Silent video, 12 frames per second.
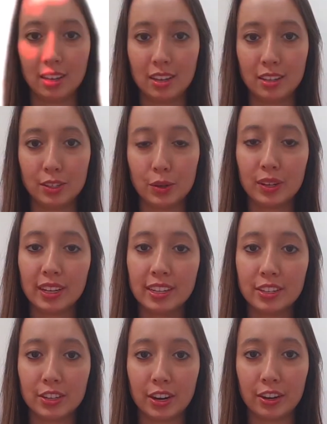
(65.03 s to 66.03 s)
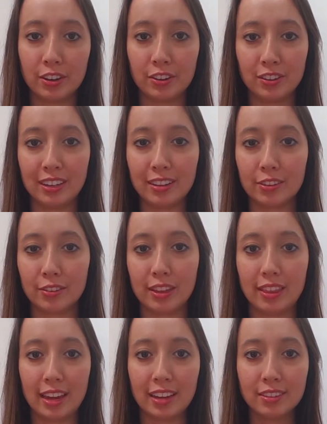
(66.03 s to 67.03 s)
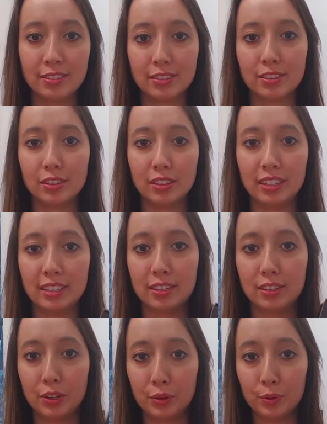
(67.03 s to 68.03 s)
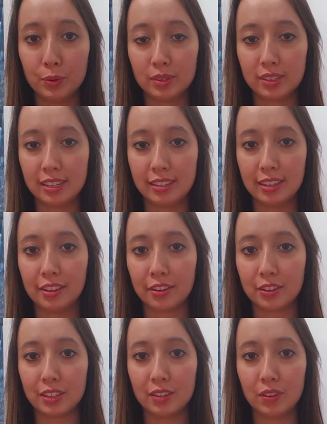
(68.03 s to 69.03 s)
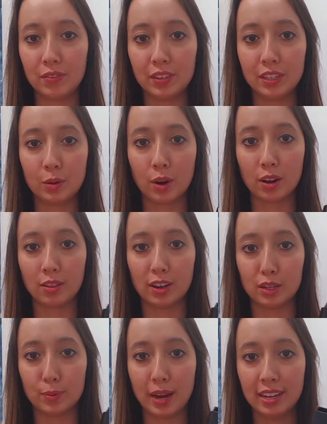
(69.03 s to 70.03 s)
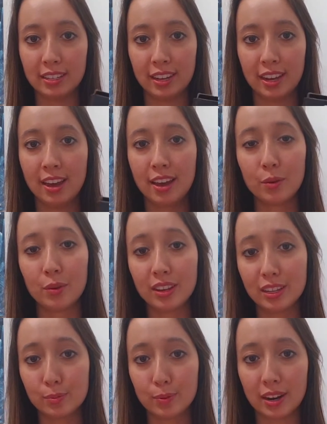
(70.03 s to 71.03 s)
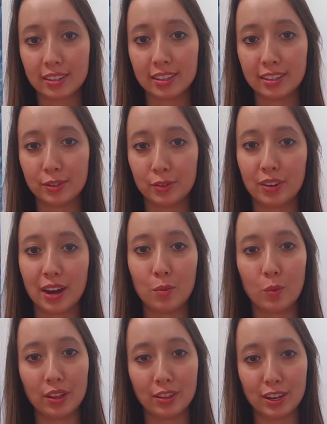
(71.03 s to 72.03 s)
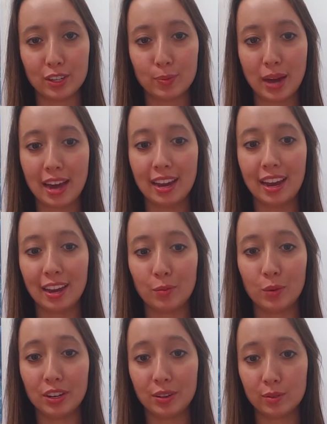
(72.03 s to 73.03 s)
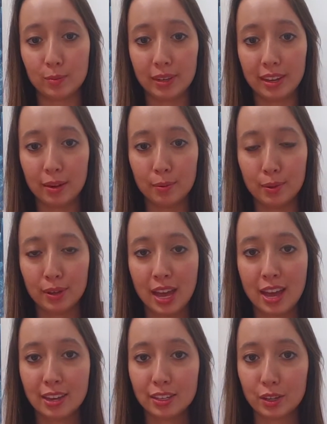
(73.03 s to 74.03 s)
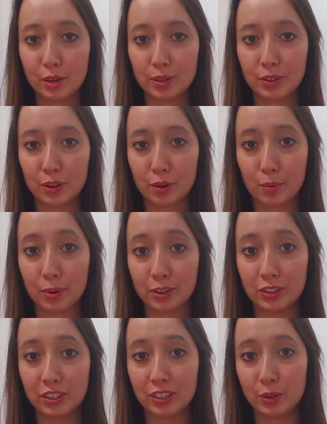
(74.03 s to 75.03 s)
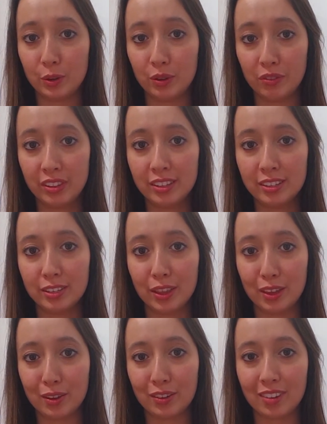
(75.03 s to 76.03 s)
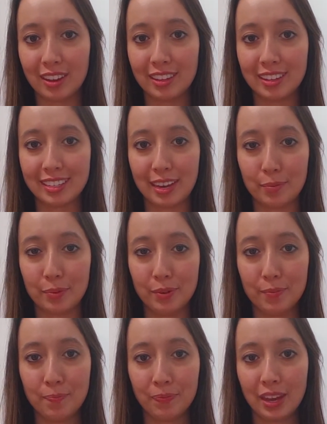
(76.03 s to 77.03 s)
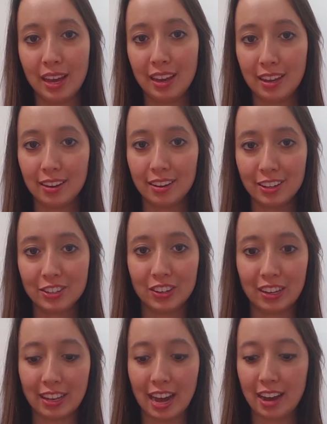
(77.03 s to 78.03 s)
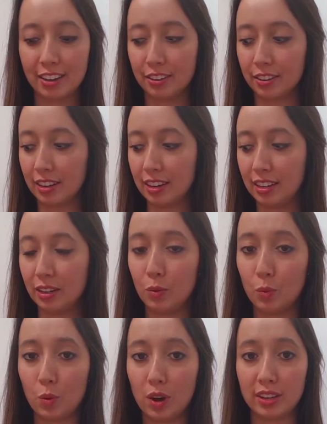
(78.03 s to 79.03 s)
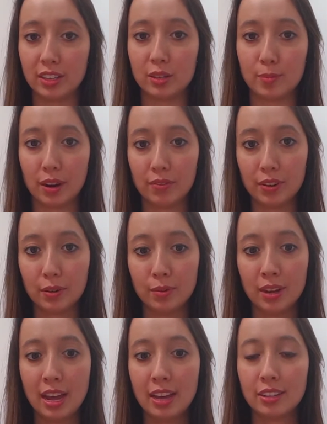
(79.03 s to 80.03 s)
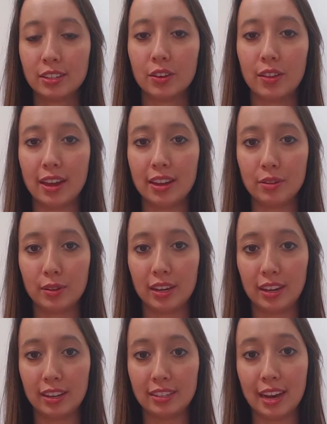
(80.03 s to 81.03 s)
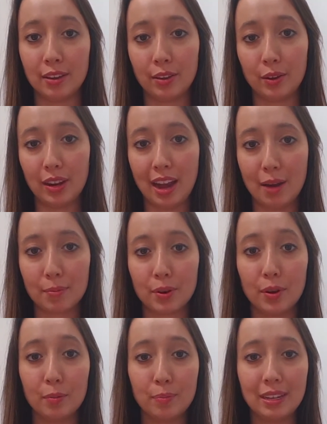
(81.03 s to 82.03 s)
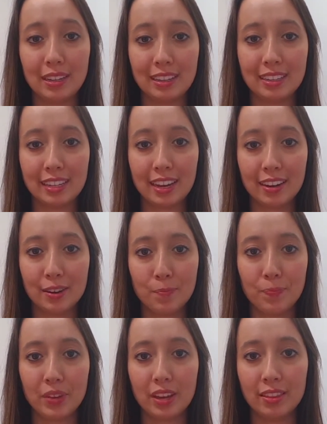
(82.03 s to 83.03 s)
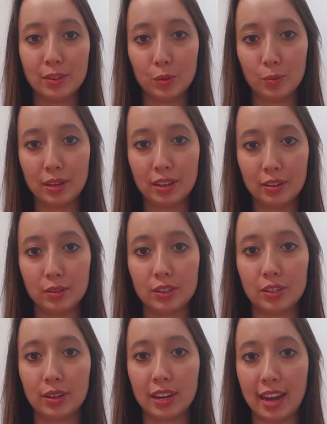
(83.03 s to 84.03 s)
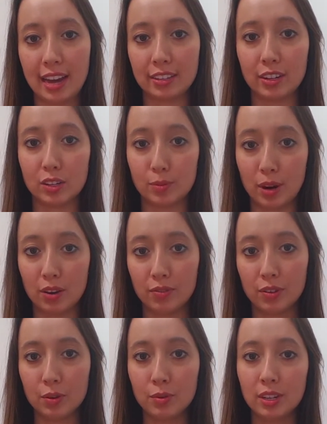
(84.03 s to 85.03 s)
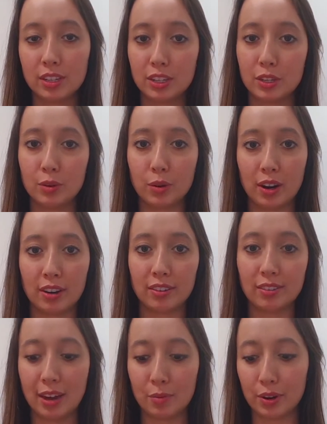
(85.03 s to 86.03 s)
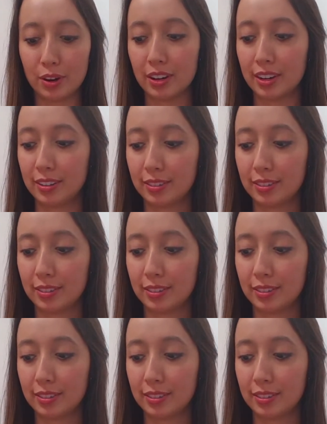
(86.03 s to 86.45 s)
So to get started, you'll need three things. You'll need two CC1352R launch pads. In one of these boxes, you'll find one launch pad and one USB cable. So be sure to purchase two of these so that you can run the example. In addition to that, you're going to need one smartphone so that you can download an app called BLE Scanner, and this will be used to connect our smartphone to our network.